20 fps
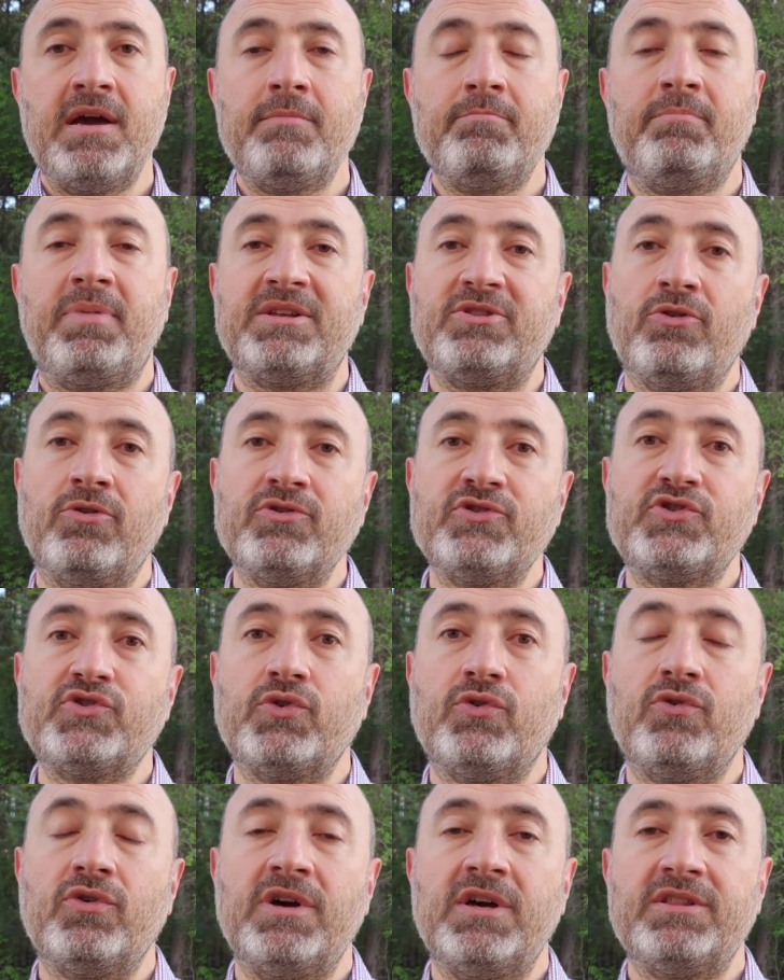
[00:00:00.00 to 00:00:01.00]
But
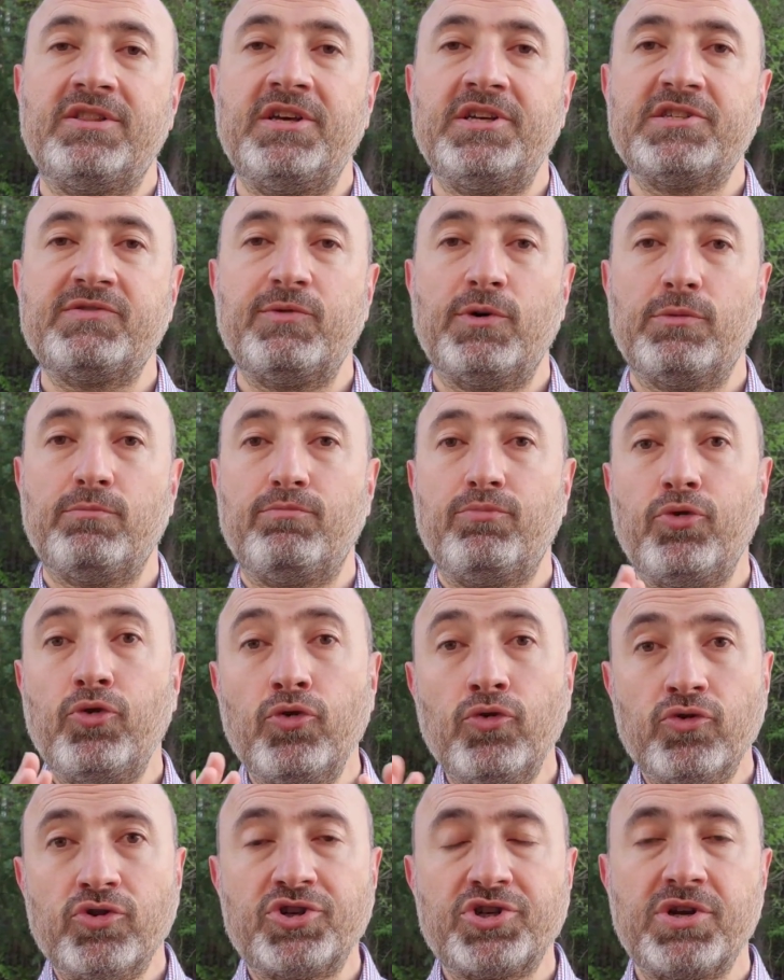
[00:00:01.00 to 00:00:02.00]
also, this will
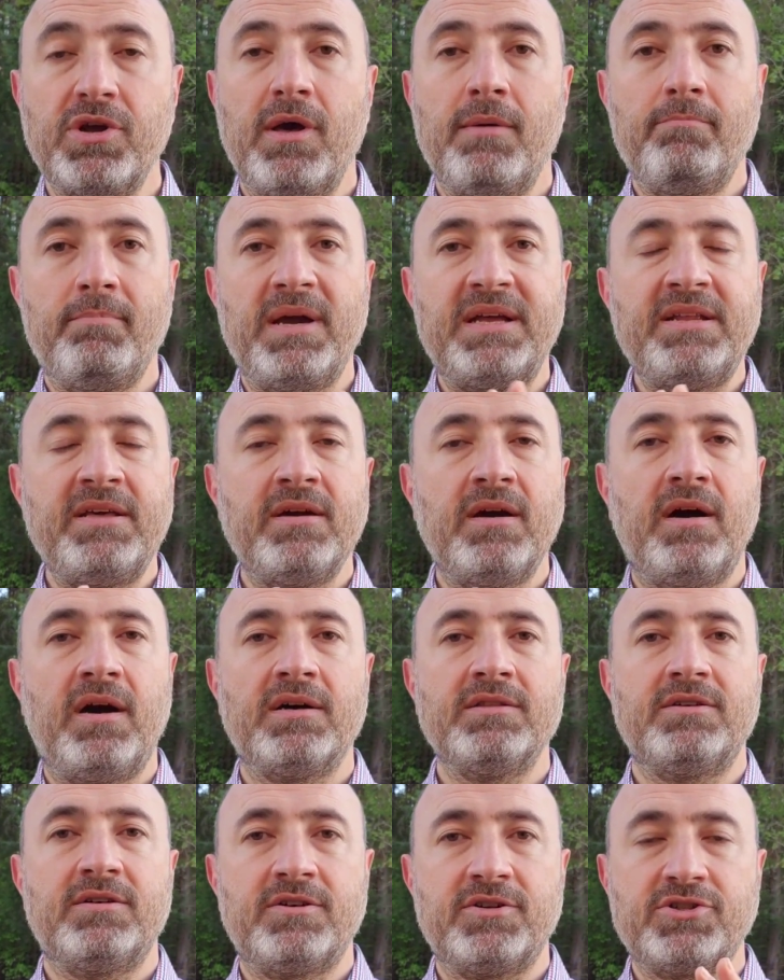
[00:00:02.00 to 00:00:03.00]
push many
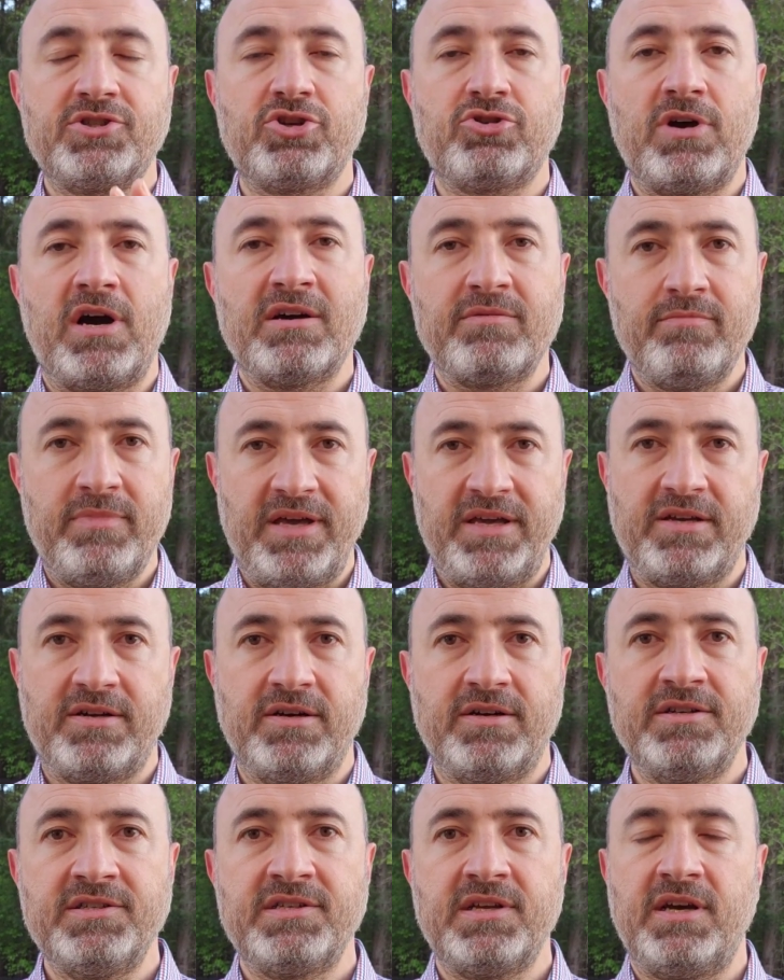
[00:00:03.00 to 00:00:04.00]
other truck
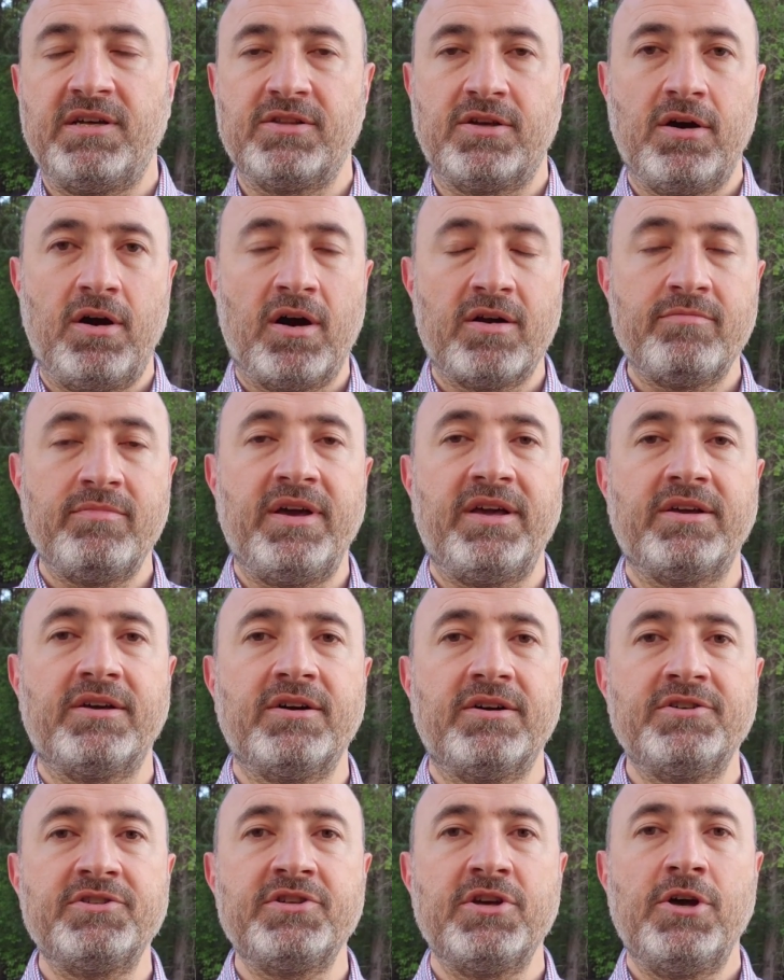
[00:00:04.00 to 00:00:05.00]
makers and car
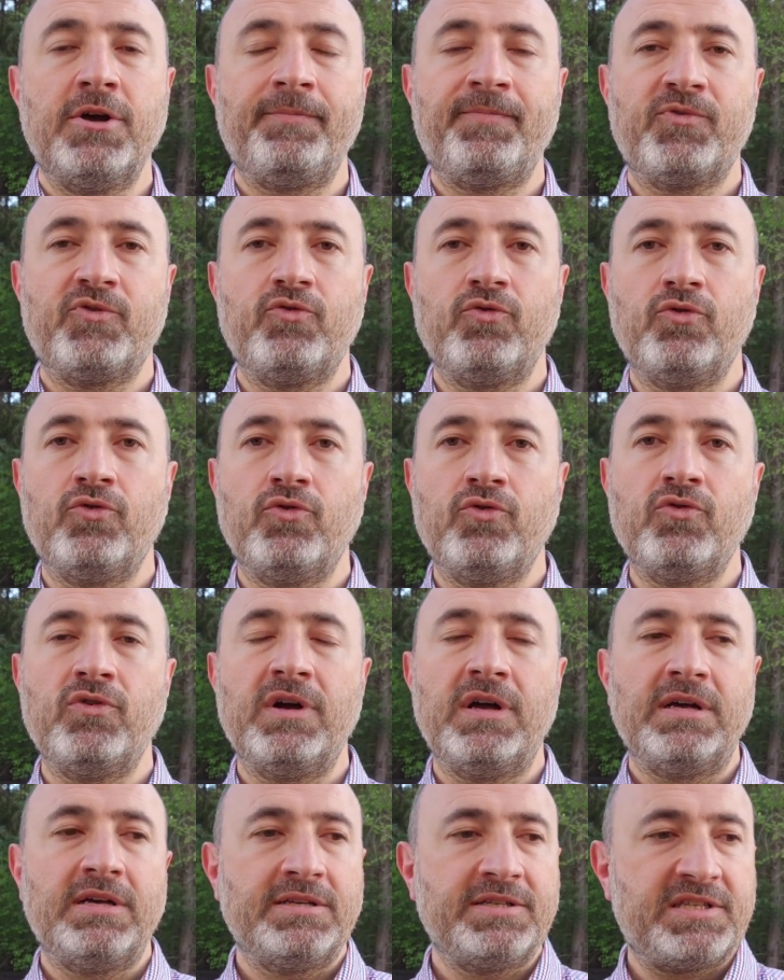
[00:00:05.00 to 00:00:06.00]
makers to
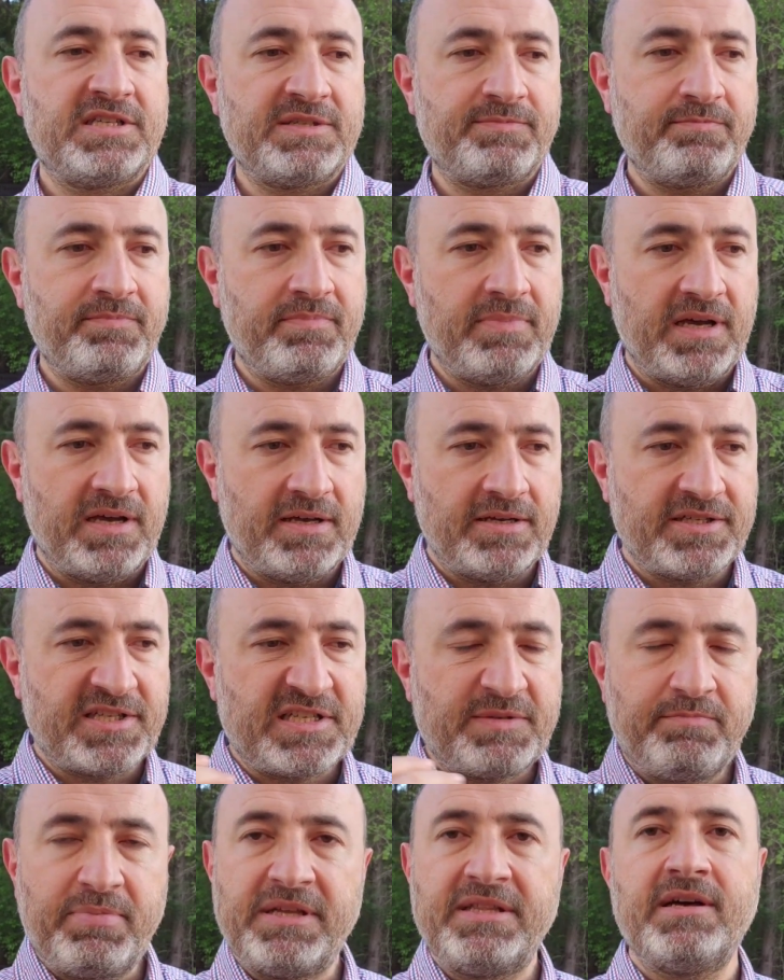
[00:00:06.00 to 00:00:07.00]
sp uh,
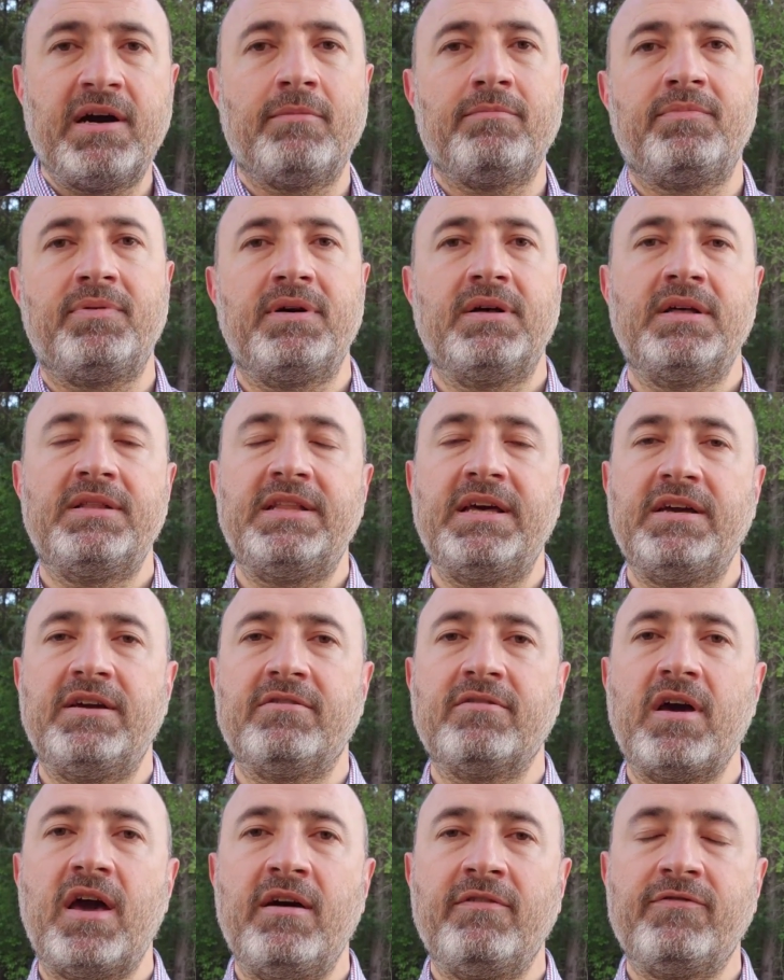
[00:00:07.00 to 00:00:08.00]
speed up
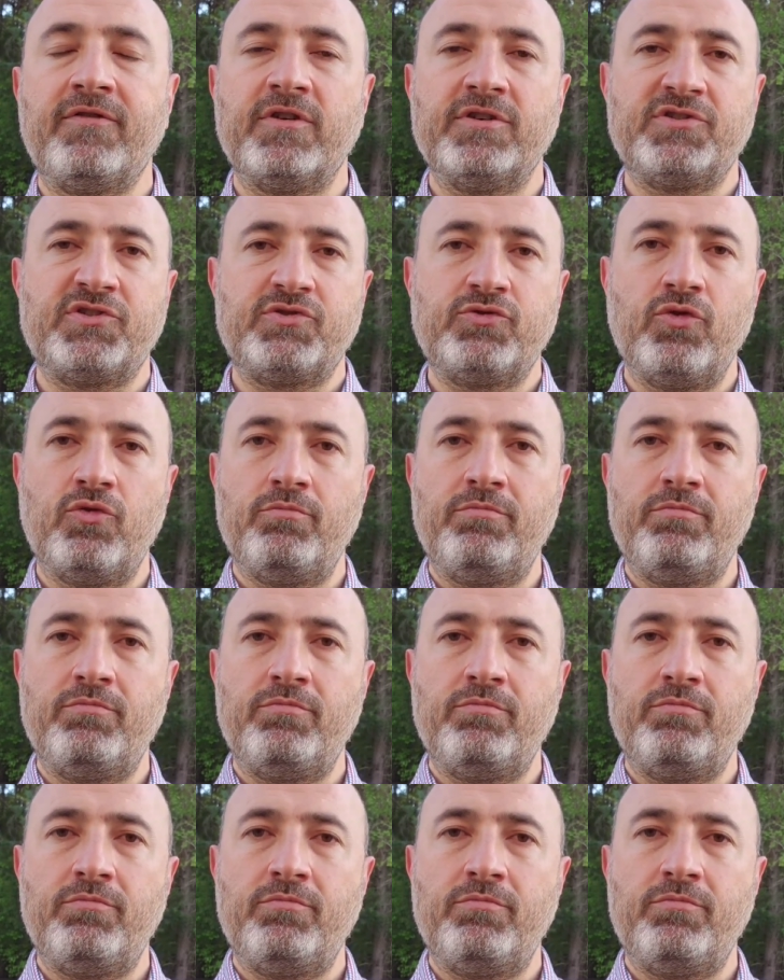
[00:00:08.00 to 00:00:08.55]
their efforts to